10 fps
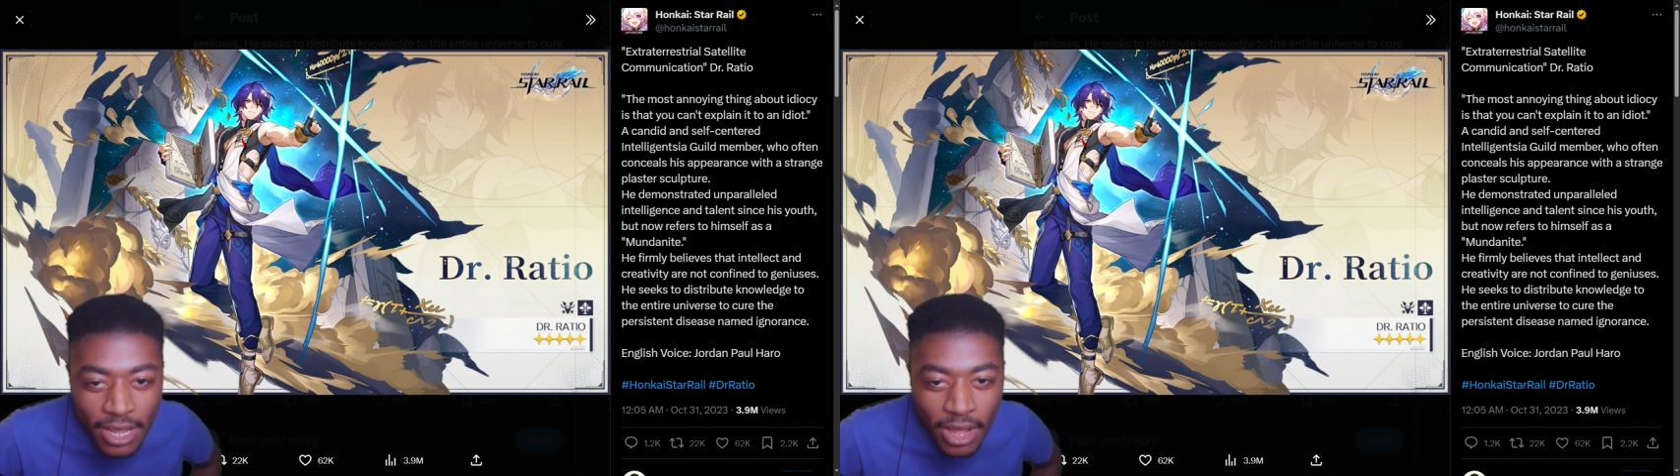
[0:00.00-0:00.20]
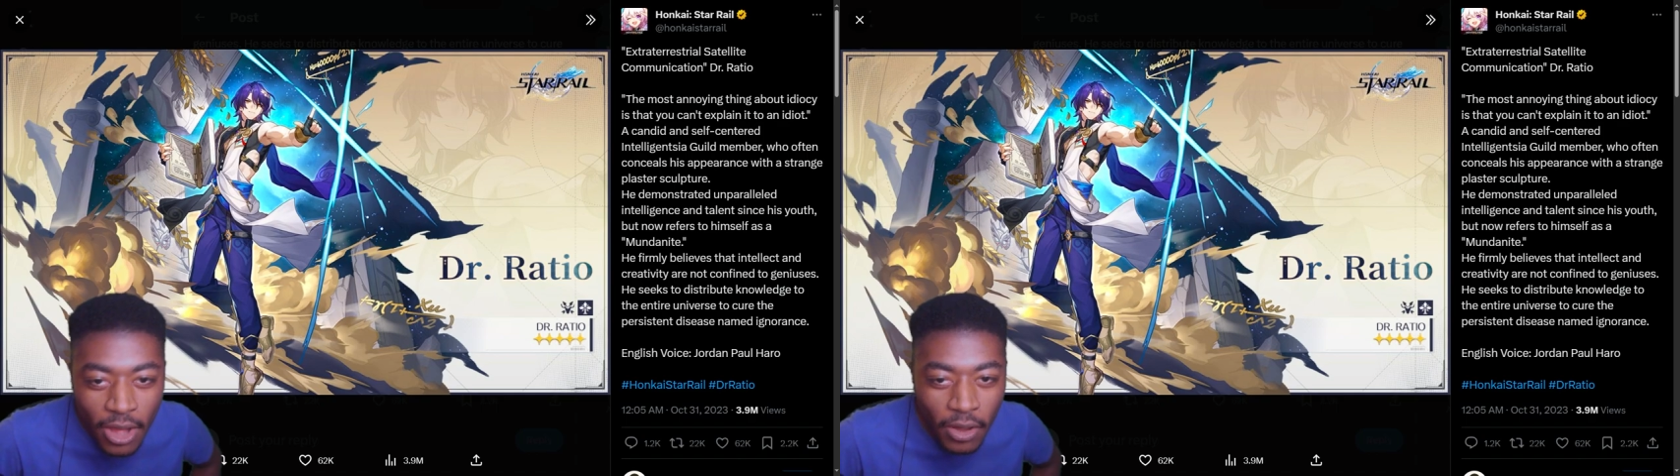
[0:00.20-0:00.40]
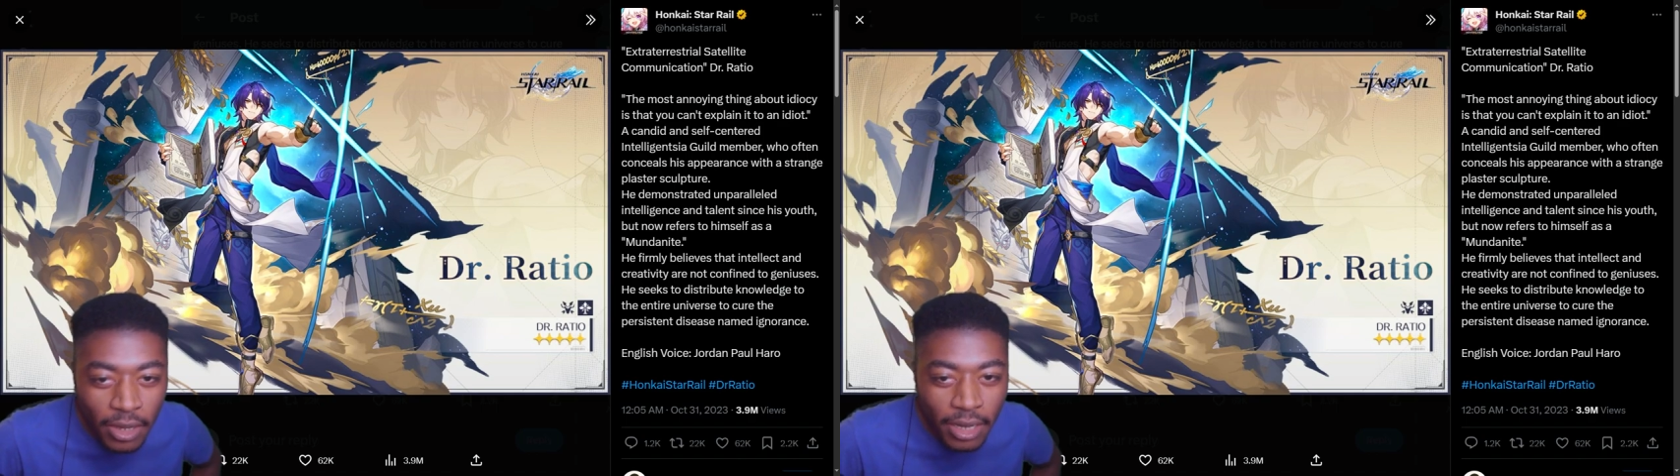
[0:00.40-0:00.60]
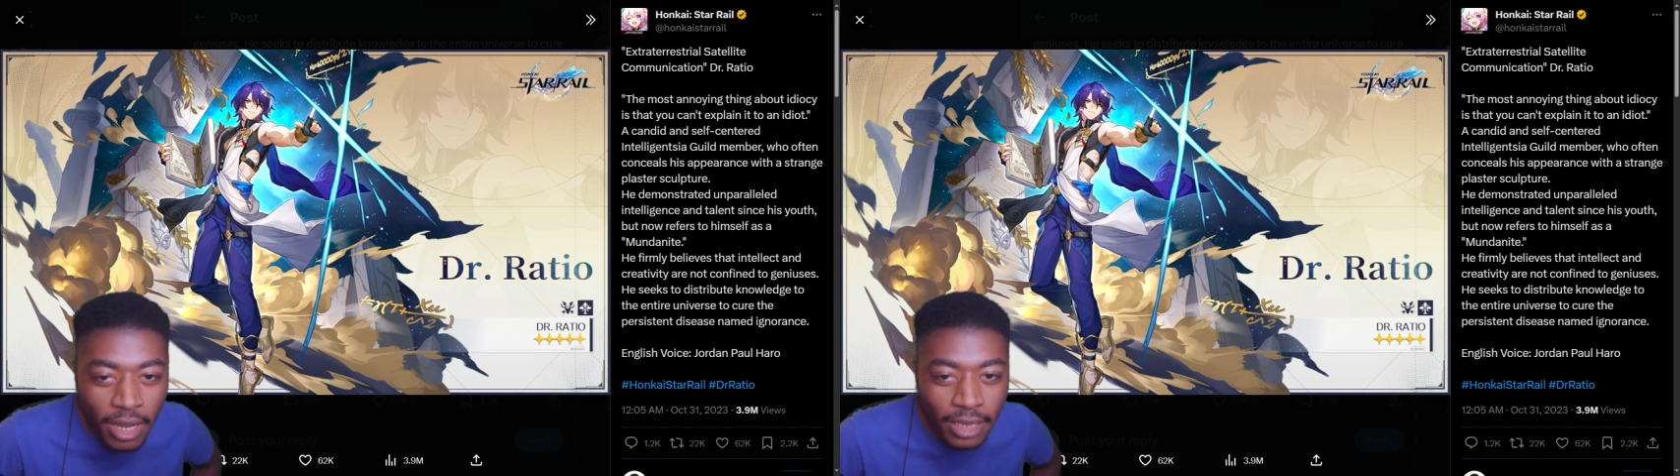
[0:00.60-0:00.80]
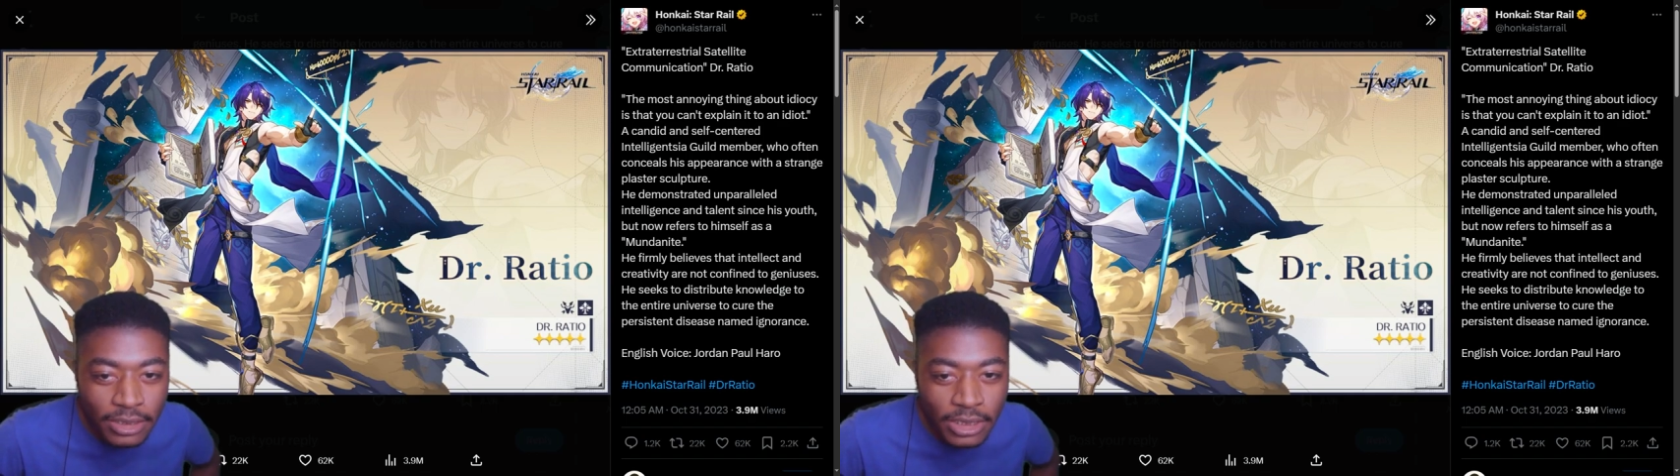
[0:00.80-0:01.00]
oh
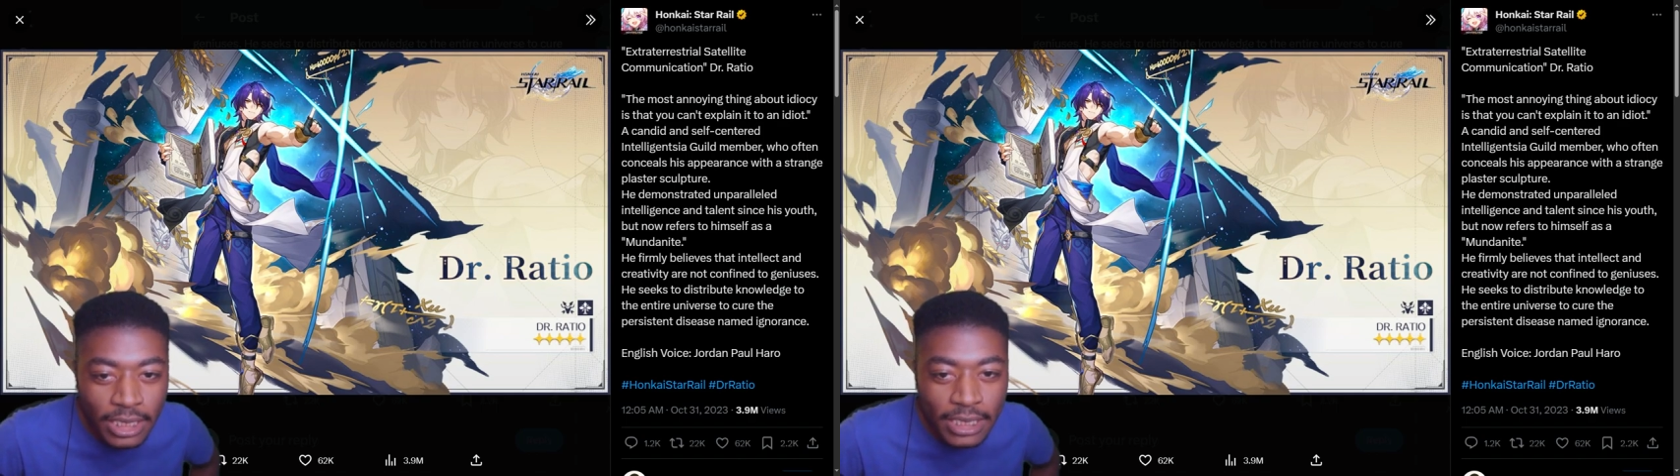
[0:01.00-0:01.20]
gosh,